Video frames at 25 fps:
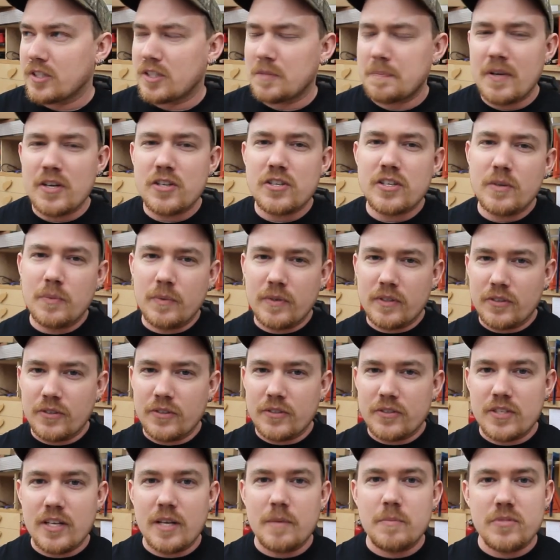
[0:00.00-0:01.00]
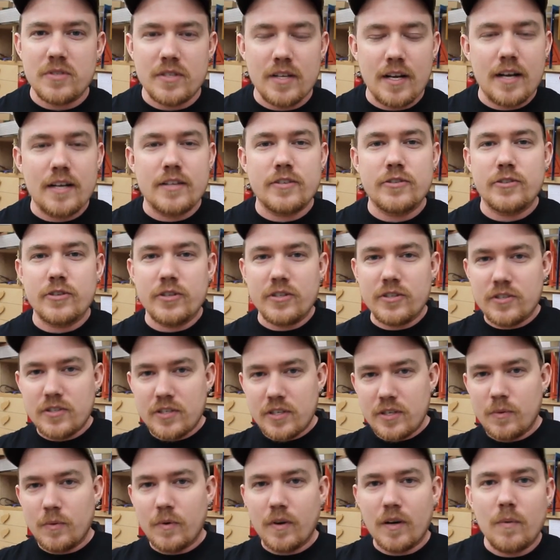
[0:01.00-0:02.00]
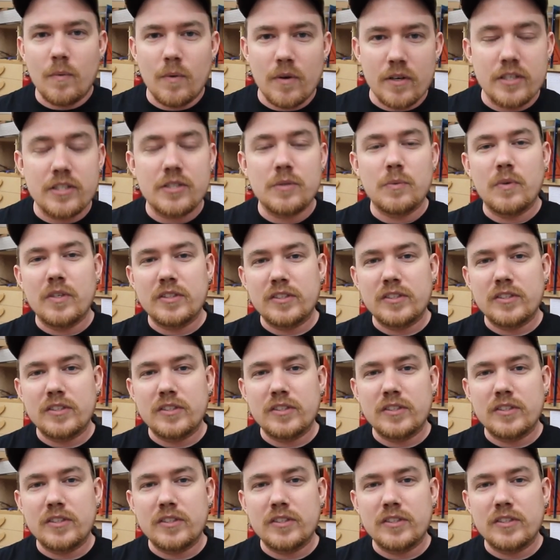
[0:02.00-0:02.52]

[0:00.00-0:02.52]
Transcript: especially when they're the same size and you can see what works and